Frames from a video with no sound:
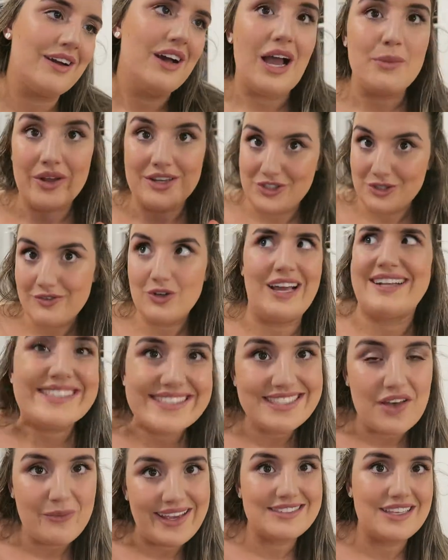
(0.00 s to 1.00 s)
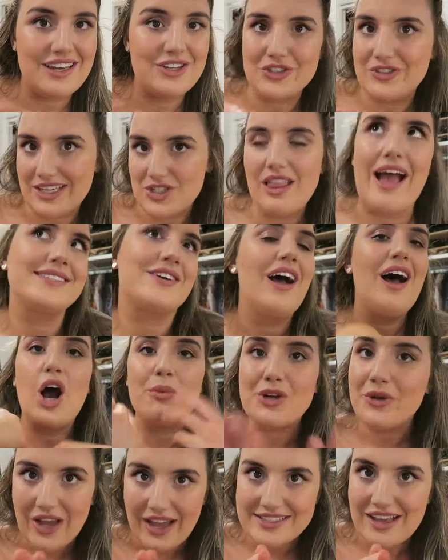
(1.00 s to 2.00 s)
just never been me. This
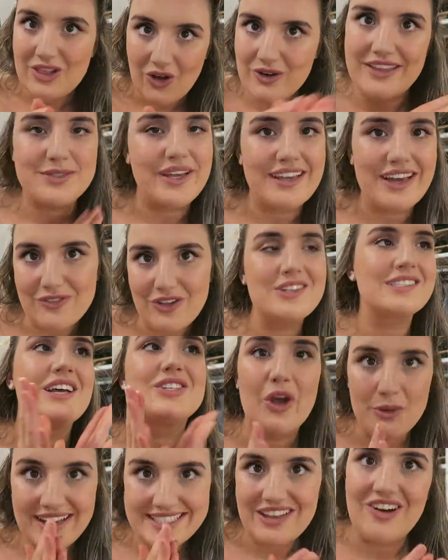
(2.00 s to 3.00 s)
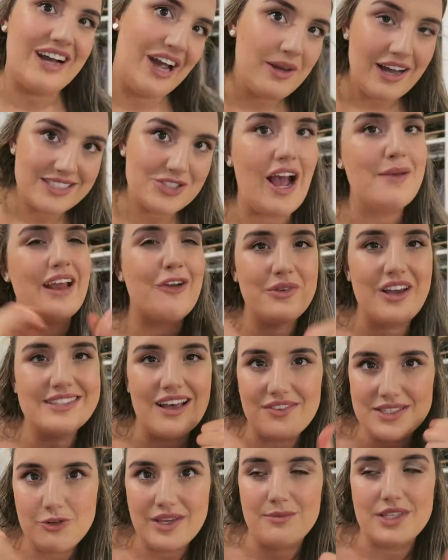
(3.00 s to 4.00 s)
is why this year I'm trying to change
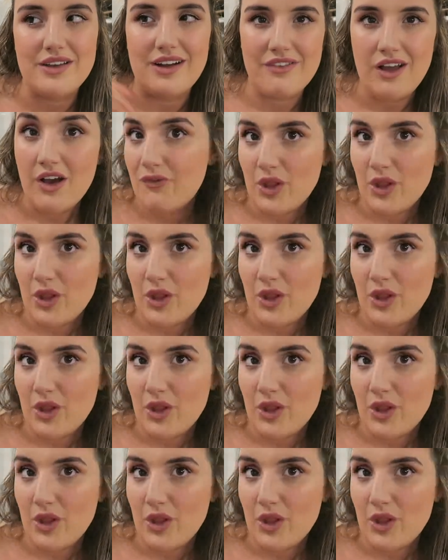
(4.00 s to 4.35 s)
things. I'm